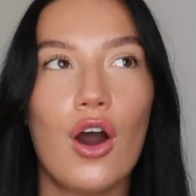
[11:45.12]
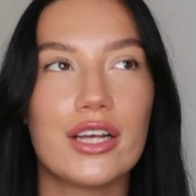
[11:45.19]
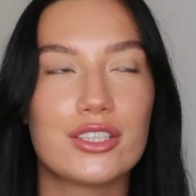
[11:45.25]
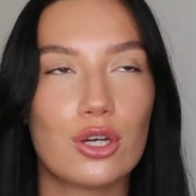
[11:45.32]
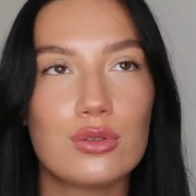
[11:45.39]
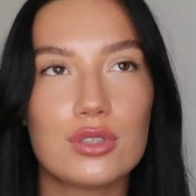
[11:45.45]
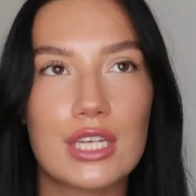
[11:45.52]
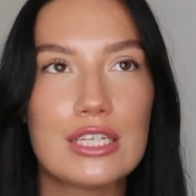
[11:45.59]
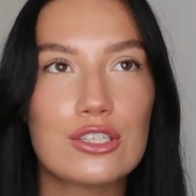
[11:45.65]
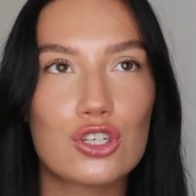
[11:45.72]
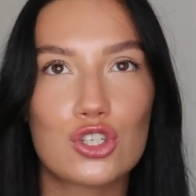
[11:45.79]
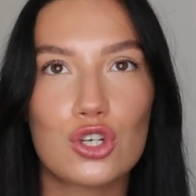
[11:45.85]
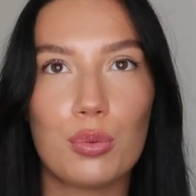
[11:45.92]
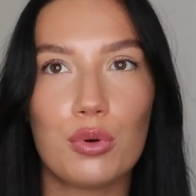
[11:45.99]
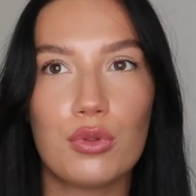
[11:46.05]
I don't tend to
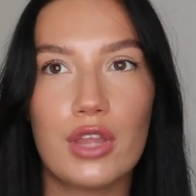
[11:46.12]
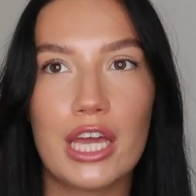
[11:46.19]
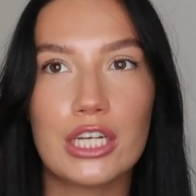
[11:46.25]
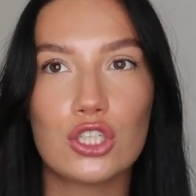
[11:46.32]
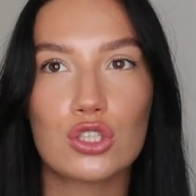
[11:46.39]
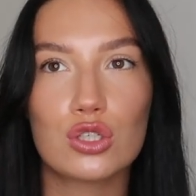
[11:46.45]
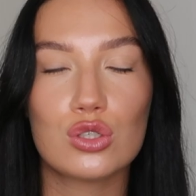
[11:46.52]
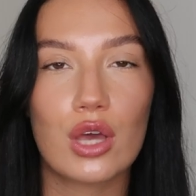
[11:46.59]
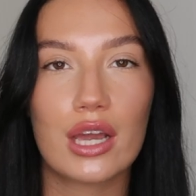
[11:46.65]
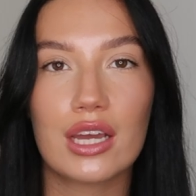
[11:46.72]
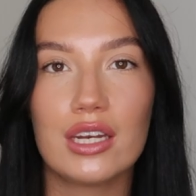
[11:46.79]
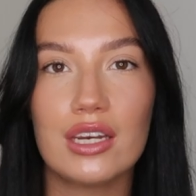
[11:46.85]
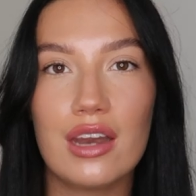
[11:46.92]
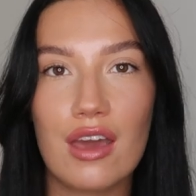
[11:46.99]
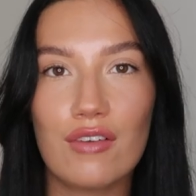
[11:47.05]
shop on there just because I
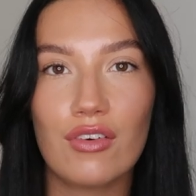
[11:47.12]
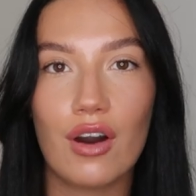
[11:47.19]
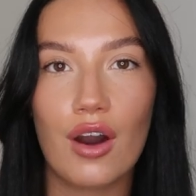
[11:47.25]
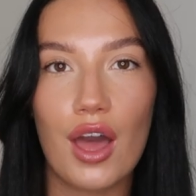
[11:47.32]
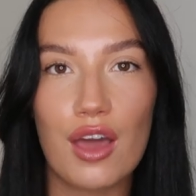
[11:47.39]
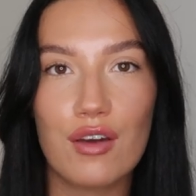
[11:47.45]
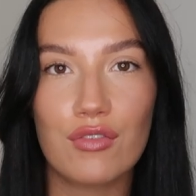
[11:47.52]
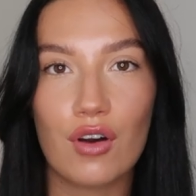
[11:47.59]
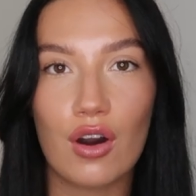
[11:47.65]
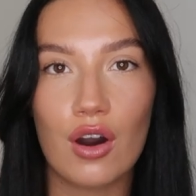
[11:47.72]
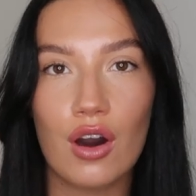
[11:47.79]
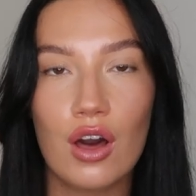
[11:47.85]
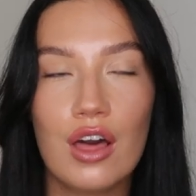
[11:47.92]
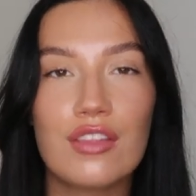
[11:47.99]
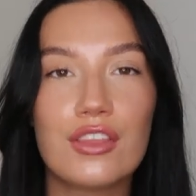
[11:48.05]
can never
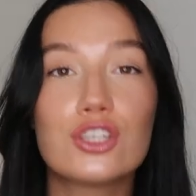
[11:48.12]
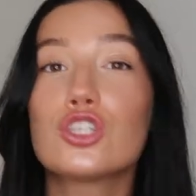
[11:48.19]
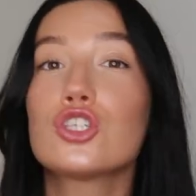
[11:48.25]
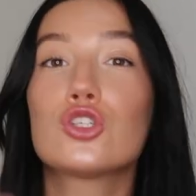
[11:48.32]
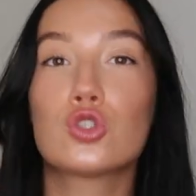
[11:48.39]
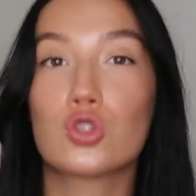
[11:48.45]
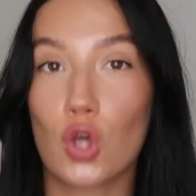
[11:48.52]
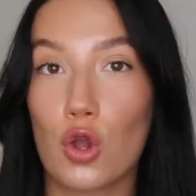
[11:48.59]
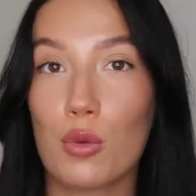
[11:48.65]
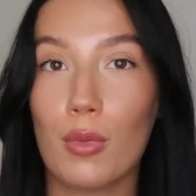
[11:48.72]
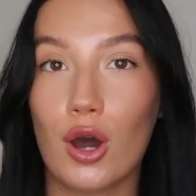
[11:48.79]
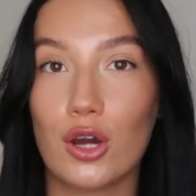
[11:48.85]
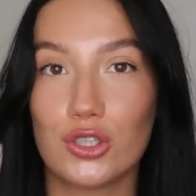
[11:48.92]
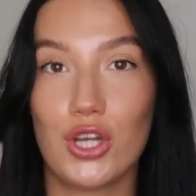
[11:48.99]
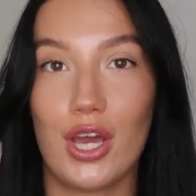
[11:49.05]
ever, there's just so
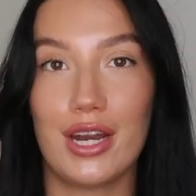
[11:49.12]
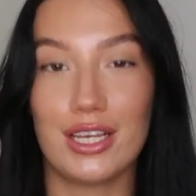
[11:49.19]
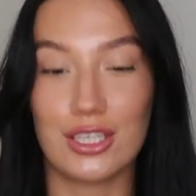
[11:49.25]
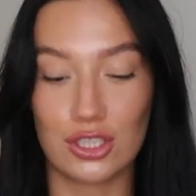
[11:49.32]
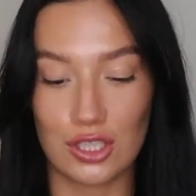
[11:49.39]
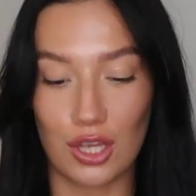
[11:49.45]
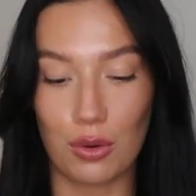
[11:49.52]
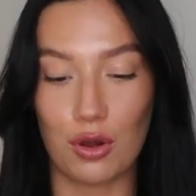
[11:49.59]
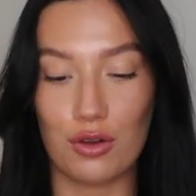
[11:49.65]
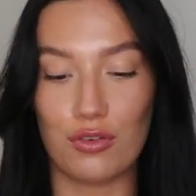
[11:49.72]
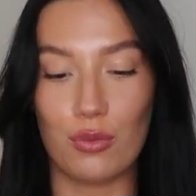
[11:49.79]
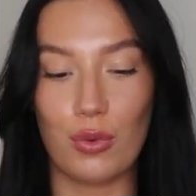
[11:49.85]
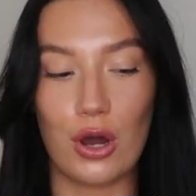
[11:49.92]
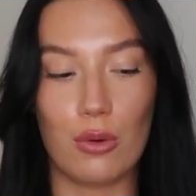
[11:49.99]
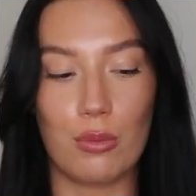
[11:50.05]
much and it's so
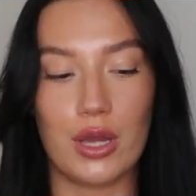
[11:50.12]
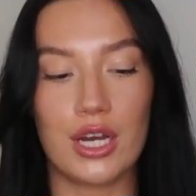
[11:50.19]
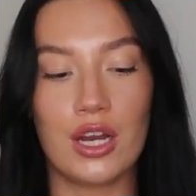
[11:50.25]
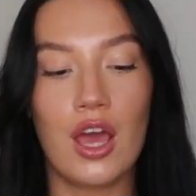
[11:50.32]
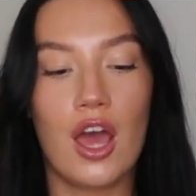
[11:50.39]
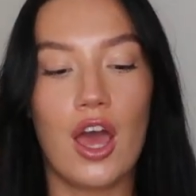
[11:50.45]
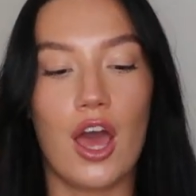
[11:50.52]
overwhelming.